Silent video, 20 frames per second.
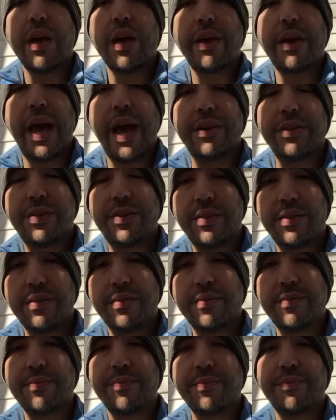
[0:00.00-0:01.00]
Yes,
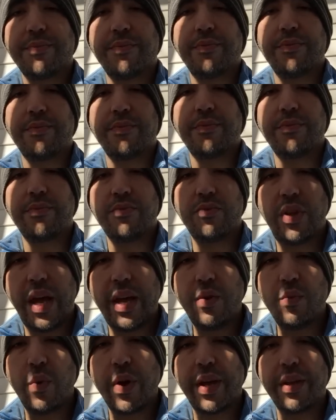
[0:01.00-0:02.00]

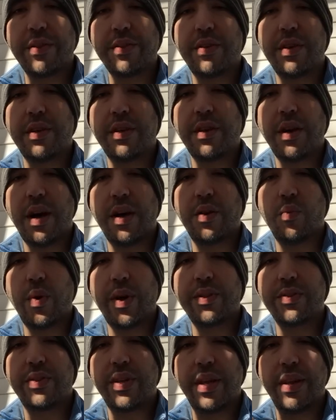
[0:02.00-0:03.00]
Dane Wigington on
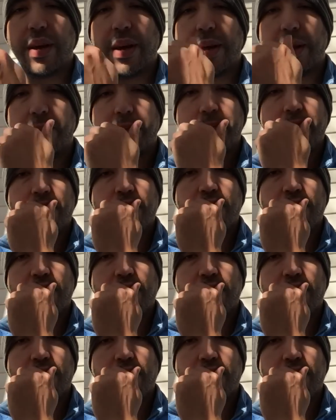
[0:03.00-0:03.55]
Wednesday night.